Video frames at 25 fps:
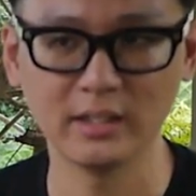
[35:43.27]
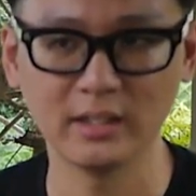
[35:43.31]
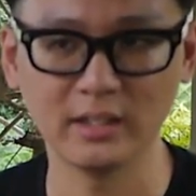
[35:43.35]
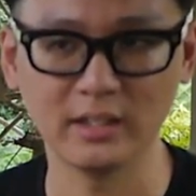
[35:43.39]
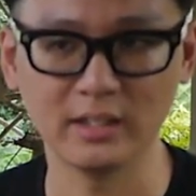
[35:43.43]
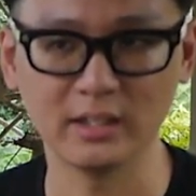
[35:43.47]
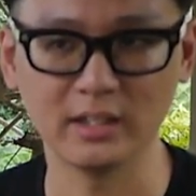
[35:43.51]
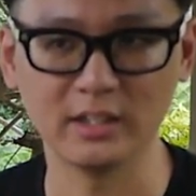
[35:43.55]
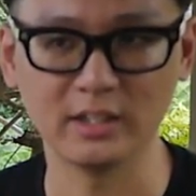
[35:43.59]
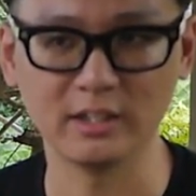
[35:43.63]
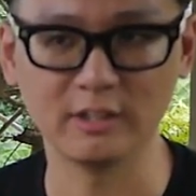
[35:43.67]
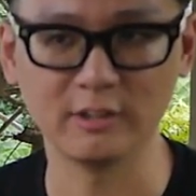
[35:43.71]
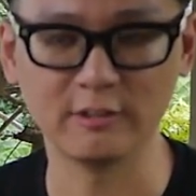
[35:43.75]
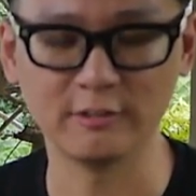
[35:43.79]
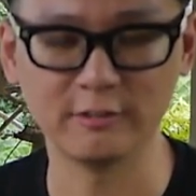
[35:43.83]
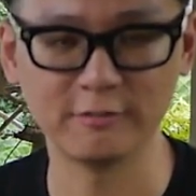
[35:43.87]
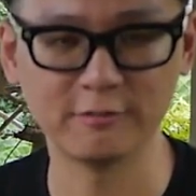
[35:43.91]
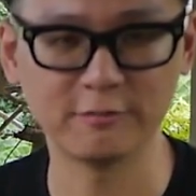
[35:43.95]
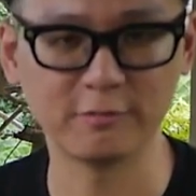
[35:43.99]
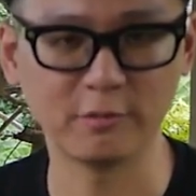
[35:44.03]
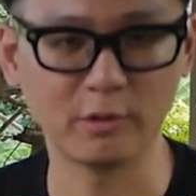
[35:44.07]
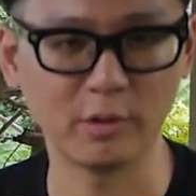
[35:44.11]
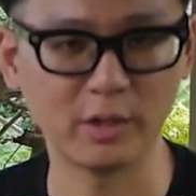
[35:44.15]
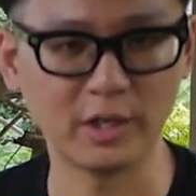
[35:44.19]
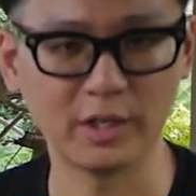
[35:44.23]
a
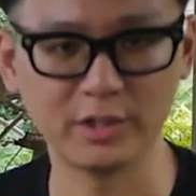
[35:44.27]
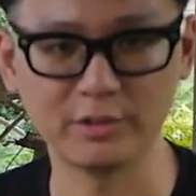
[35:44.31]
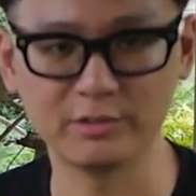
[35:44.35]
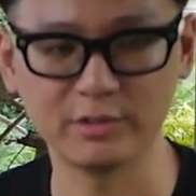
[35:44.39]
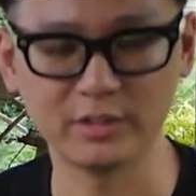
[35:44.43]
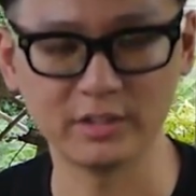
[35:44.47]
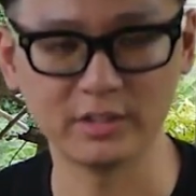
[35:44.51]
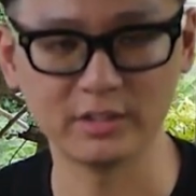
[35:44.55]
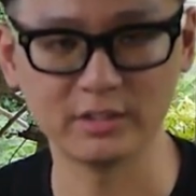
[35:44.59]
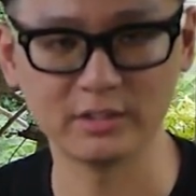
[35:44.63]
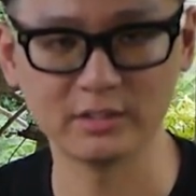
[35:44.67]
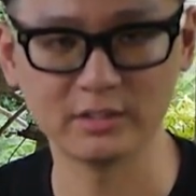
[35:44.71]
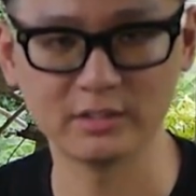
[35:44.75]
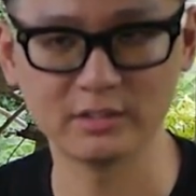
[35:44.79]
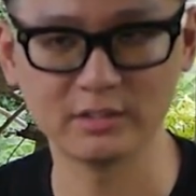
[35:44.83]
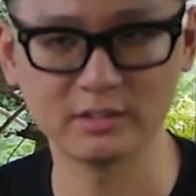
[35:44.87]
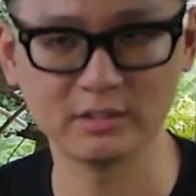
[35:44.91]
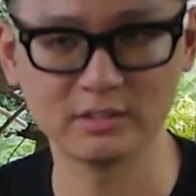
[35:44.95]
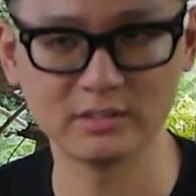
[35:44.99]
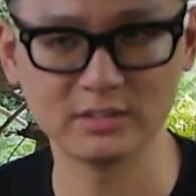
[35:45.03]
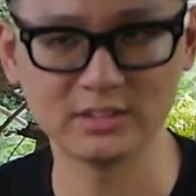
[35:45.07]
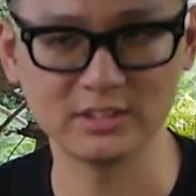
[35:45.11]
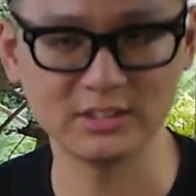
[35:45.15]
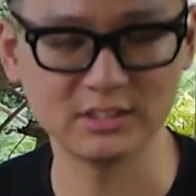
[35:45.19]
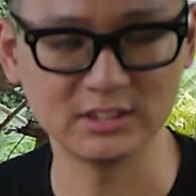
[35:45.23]

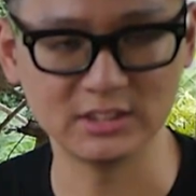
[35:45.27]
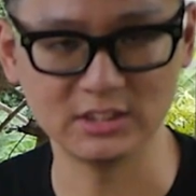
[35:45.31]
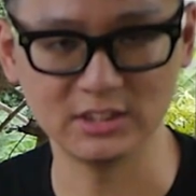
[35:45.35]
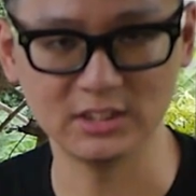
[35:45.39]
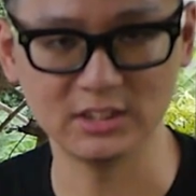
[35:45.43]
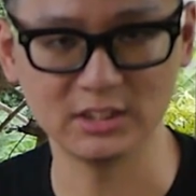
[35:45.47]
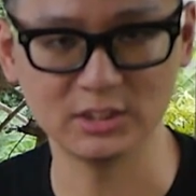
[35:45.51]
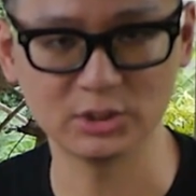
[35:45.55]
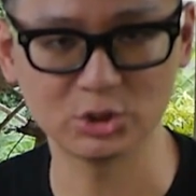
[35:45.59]
400cc